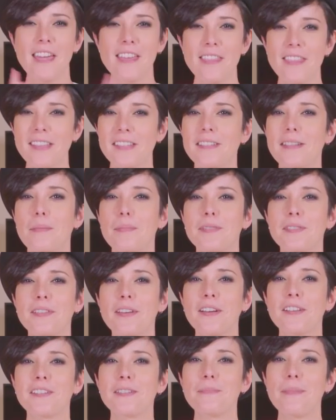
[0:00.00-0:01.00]
In this
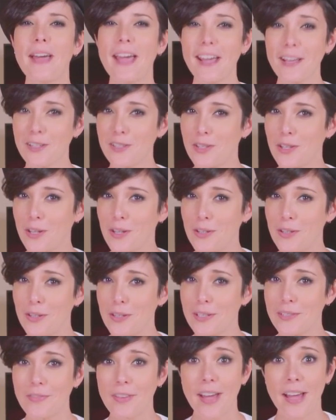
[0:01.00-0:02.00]
episode, some hacks you can
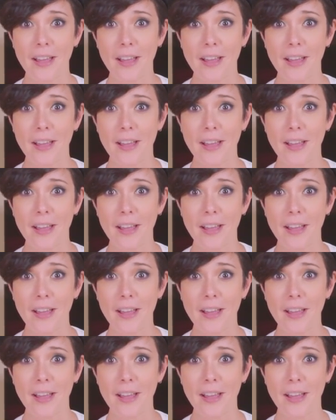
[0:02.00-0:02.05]
use for